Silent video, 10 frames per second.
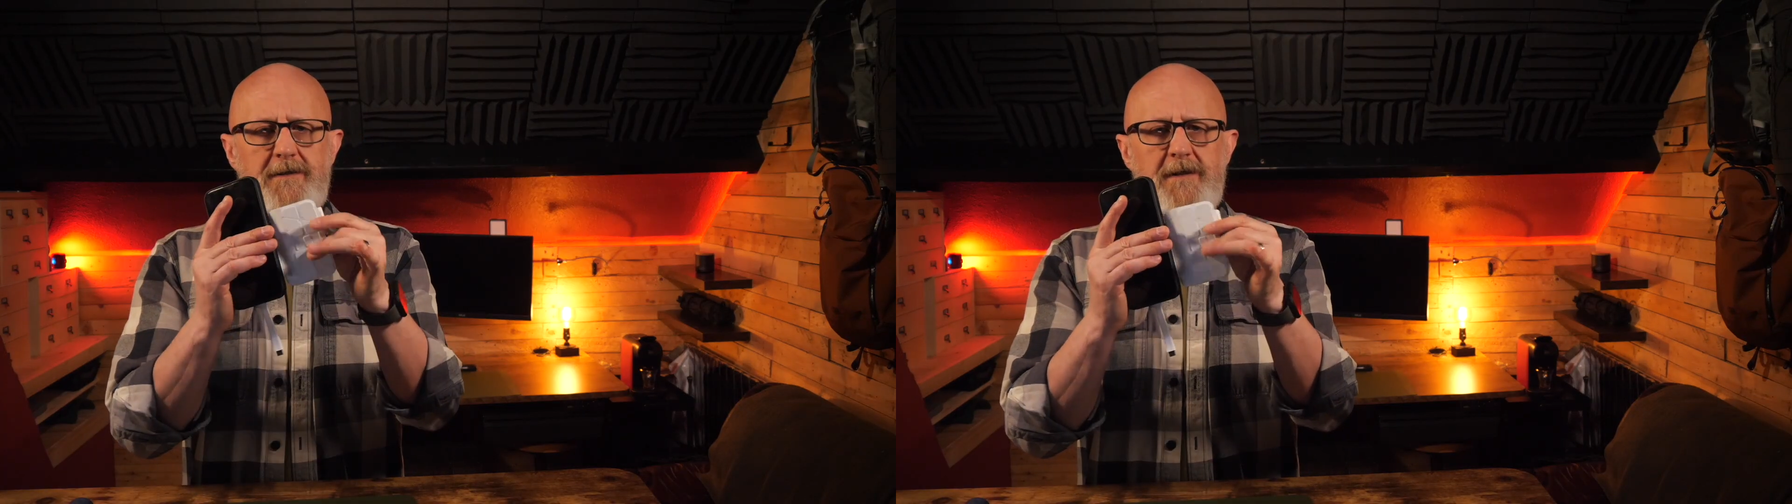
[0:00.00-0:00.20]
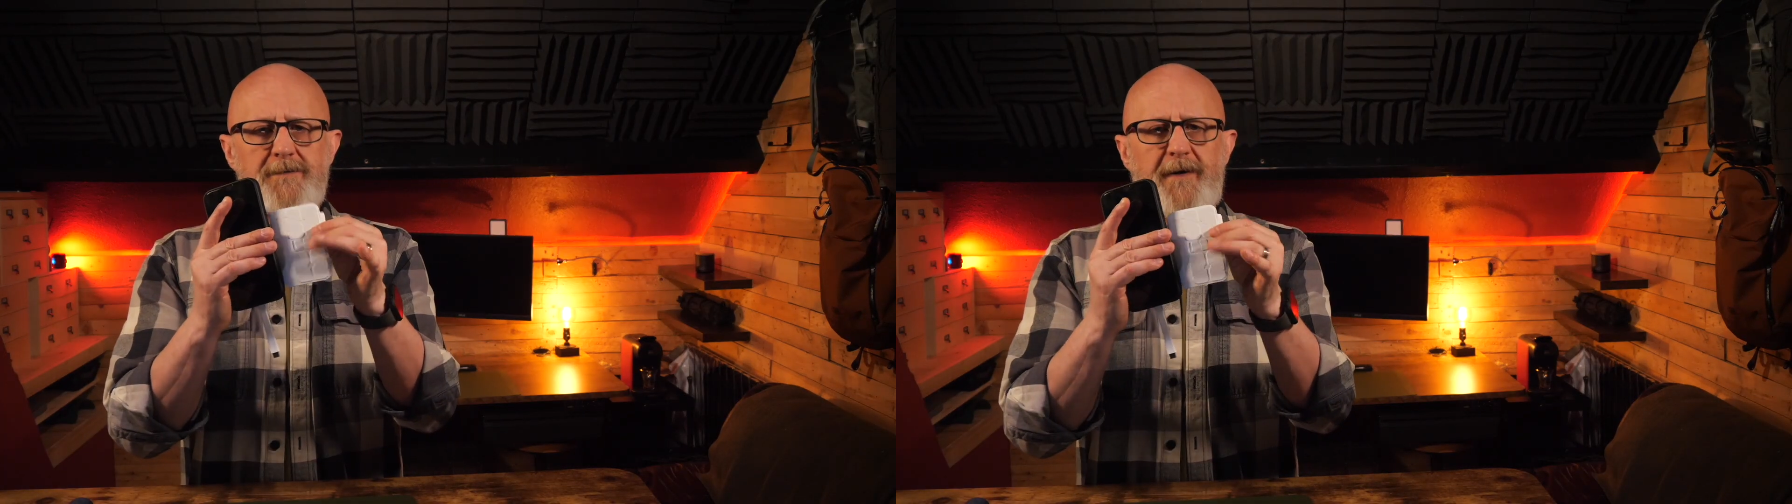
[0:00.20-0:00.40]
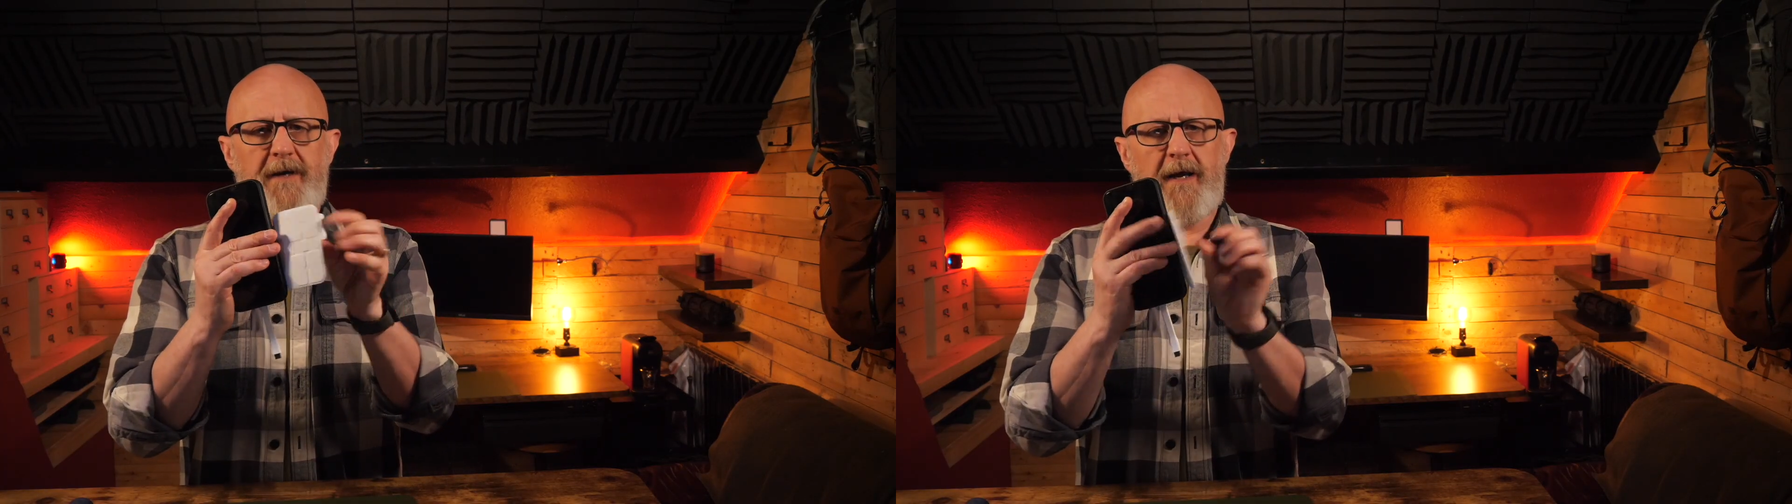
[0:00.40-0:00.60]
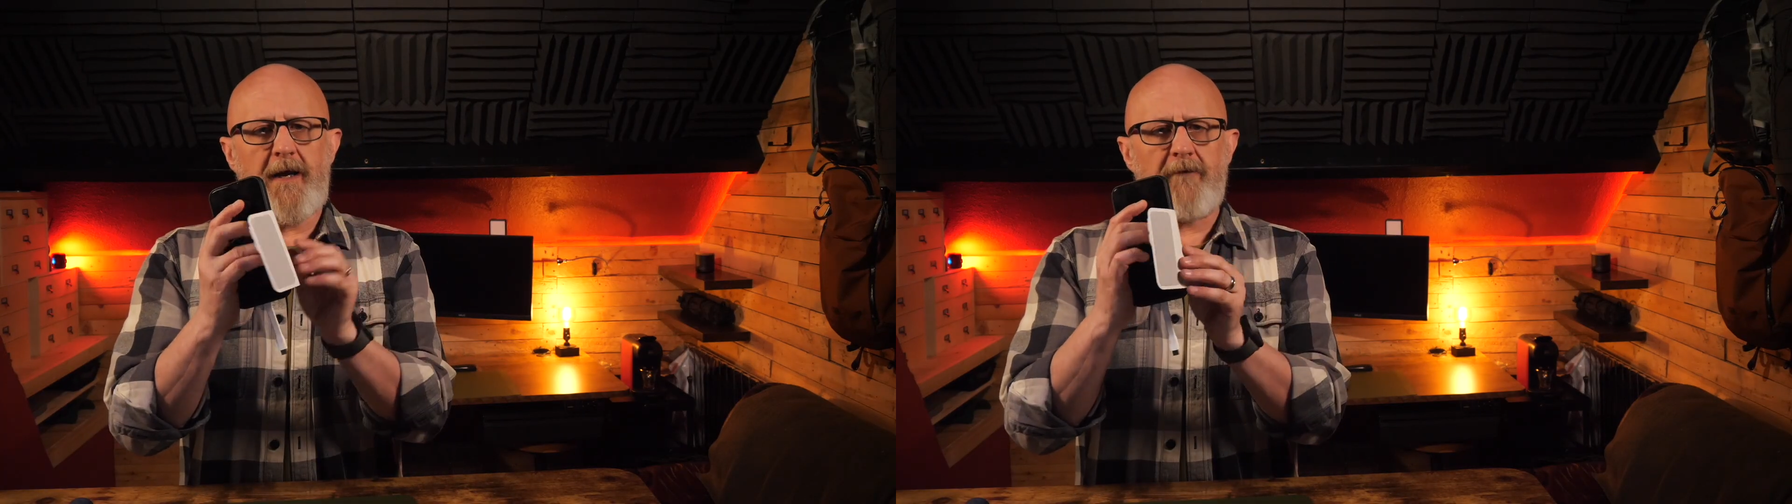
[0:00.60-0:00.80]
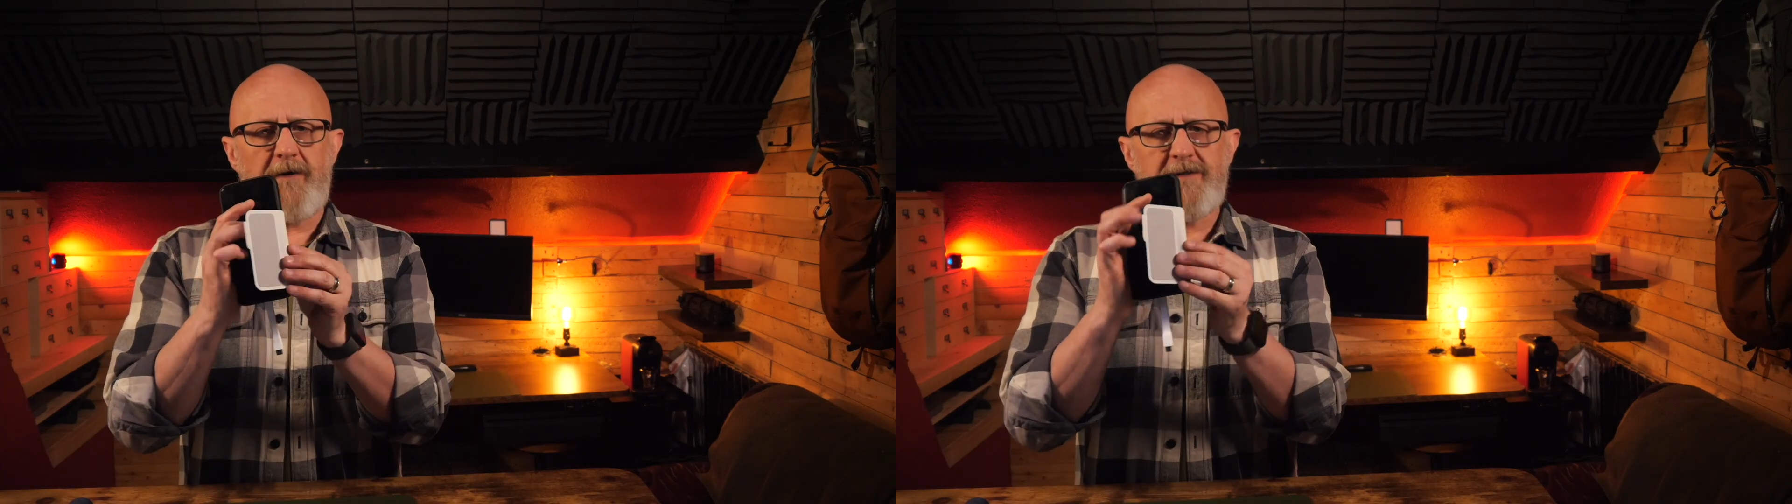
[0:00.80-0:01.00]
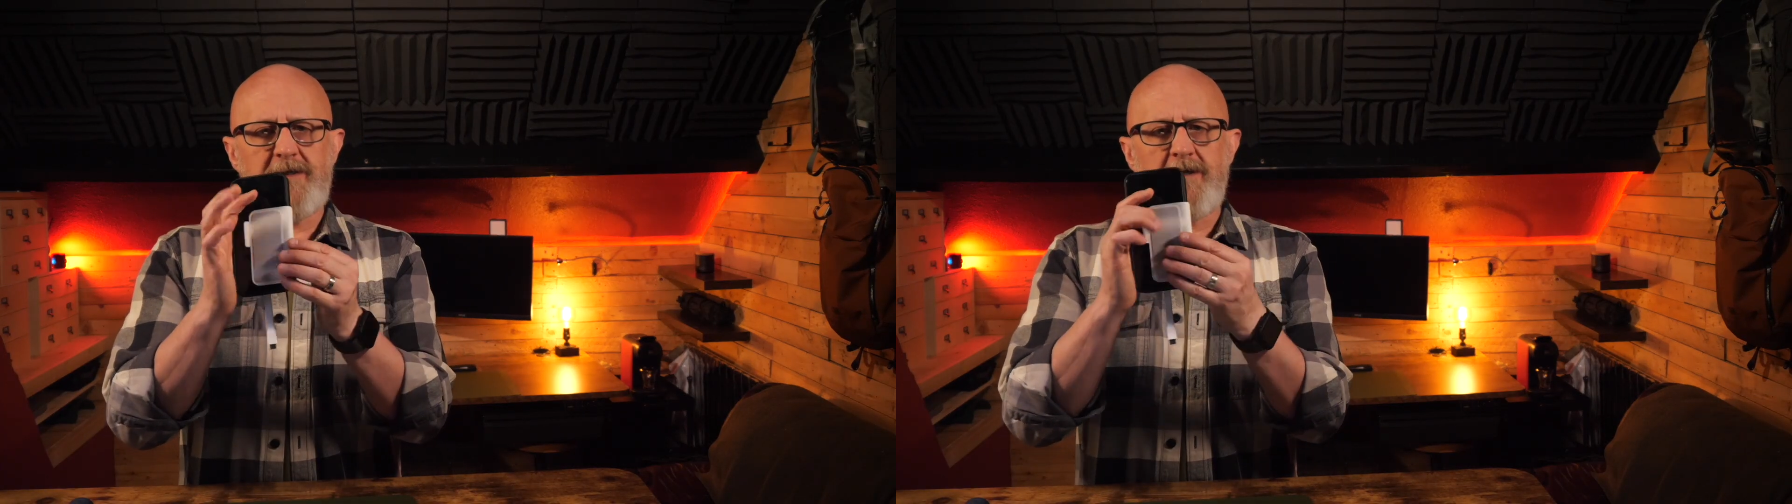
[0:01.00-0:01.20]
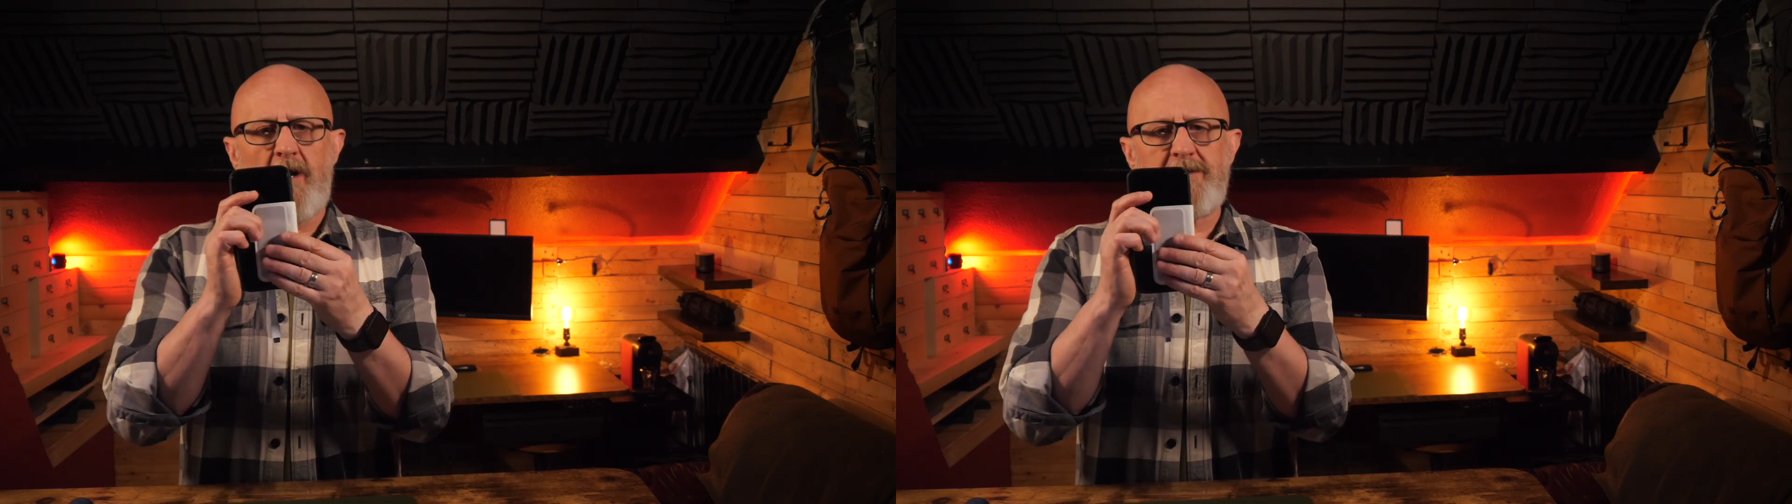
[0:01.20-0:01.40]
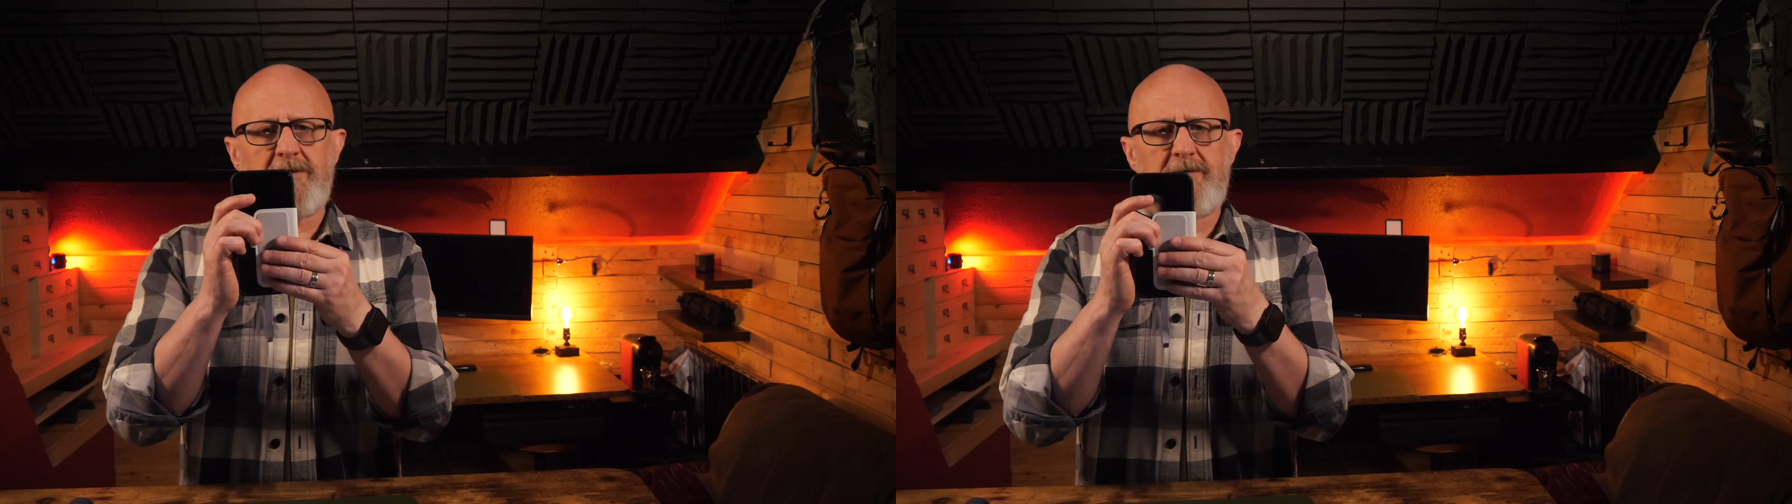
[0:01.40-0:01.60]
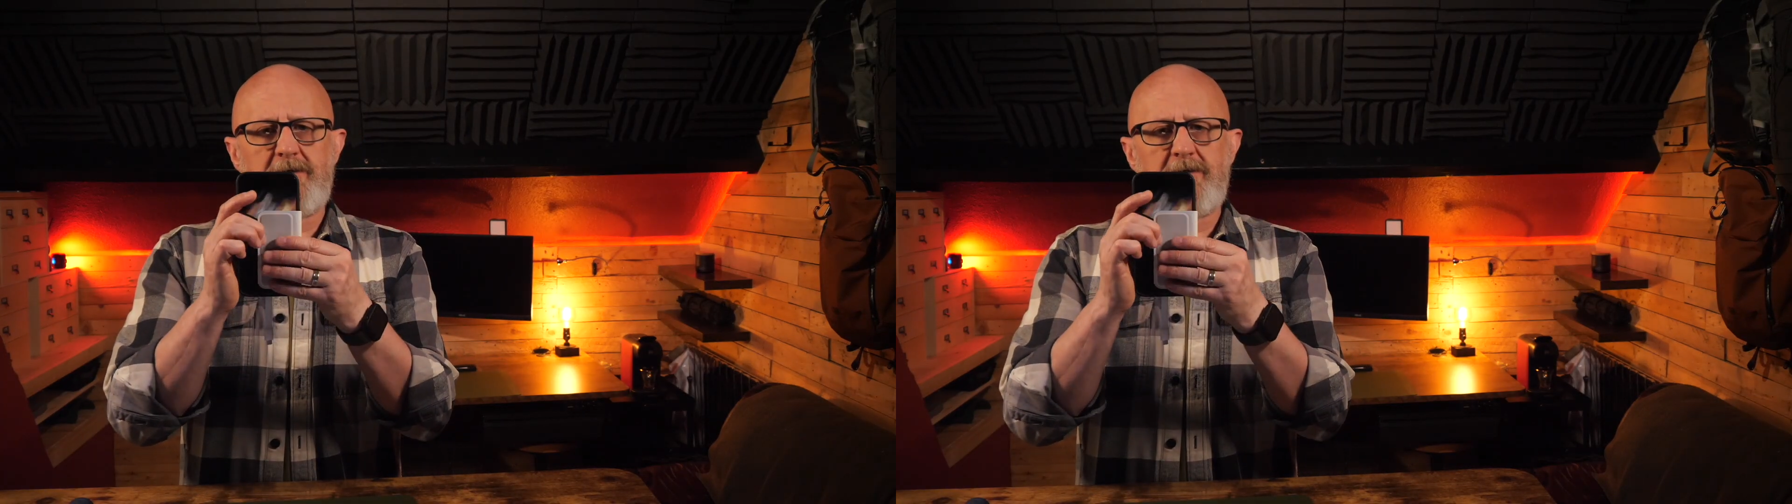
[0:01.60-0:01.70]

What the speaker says: bit here is designed to